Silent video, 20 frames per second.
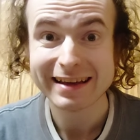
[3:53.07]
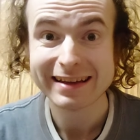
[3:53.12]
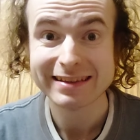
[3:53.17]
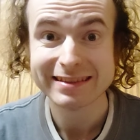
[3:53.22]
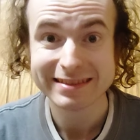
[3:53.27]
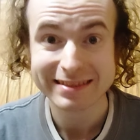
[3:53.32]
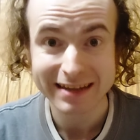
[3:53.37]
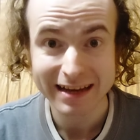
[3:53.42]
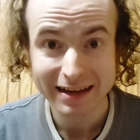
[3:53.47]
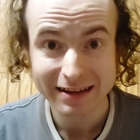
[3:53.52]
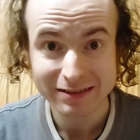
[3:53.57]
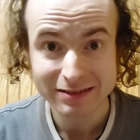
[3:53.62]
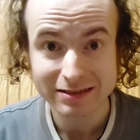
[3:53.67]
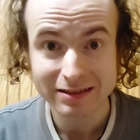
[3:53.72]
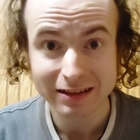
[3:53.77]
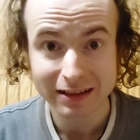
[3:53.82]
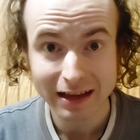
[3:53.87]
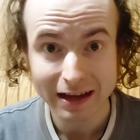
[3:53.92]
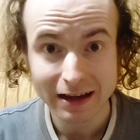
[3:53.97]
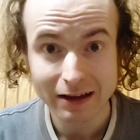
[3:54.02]

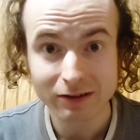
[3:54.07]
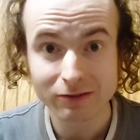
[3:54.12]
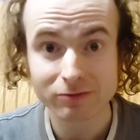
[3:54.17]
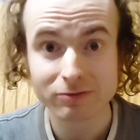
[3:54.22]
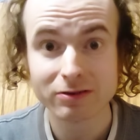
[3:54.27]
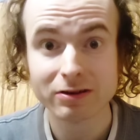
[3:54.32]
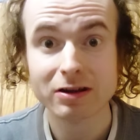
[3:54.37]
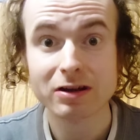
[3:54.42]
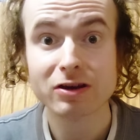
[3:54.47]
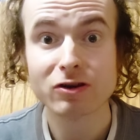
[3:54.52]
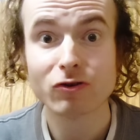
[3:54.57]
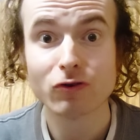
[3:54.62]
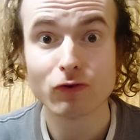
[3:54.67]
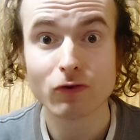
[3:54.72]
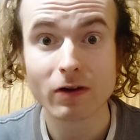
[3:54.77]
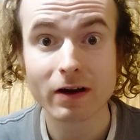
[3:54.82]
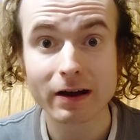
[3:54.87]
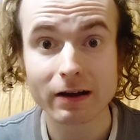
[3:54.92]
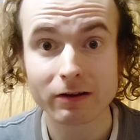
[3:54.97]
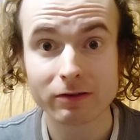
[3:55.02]
intense, loud
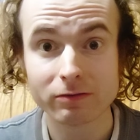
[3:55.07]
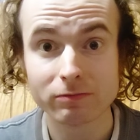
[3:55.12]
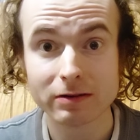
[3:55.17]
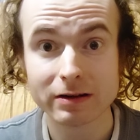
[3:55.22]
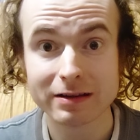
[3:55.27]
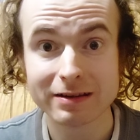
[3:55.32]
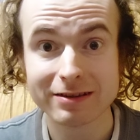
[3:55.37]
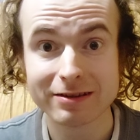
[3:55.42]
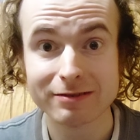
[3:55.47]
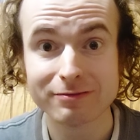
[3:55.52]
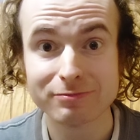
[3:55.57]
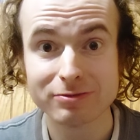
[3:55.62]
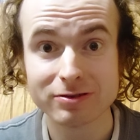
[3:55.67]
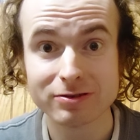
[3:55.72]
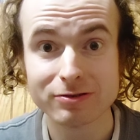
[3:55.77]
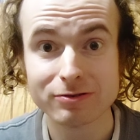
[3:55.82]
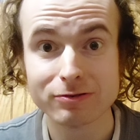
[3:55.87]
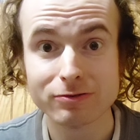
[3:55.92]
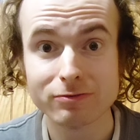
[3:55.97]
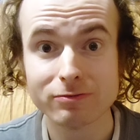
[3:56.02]
crowd when it comes
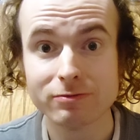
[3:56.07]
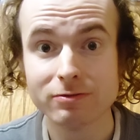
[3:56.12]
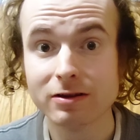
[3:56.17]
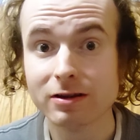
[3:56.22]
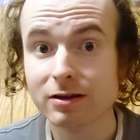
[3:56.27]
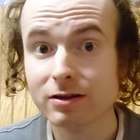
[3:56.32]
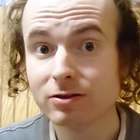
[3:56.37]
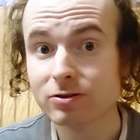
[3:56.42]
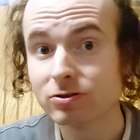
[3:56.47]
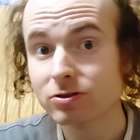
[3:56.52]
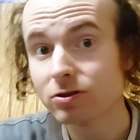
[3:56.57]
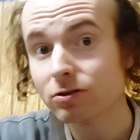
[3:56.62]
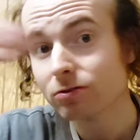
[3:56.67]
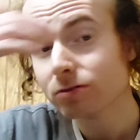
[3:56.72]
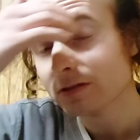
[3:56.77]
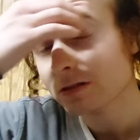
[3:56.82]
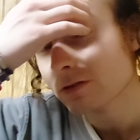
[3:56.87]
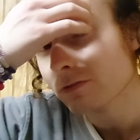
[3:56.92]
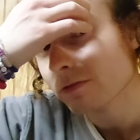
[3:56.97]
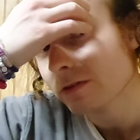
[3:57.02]
to
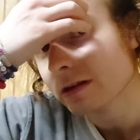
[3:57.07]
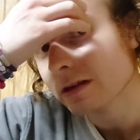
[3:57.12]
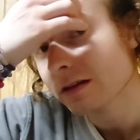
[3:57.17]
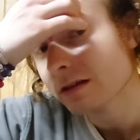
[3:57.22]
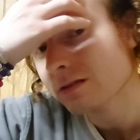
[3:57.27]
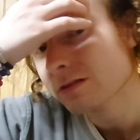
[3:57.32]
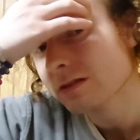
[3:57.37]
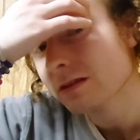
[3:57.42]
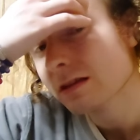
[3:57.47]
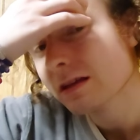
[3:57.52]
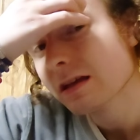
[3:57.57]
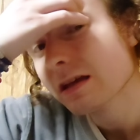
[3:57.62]
shows in arenas.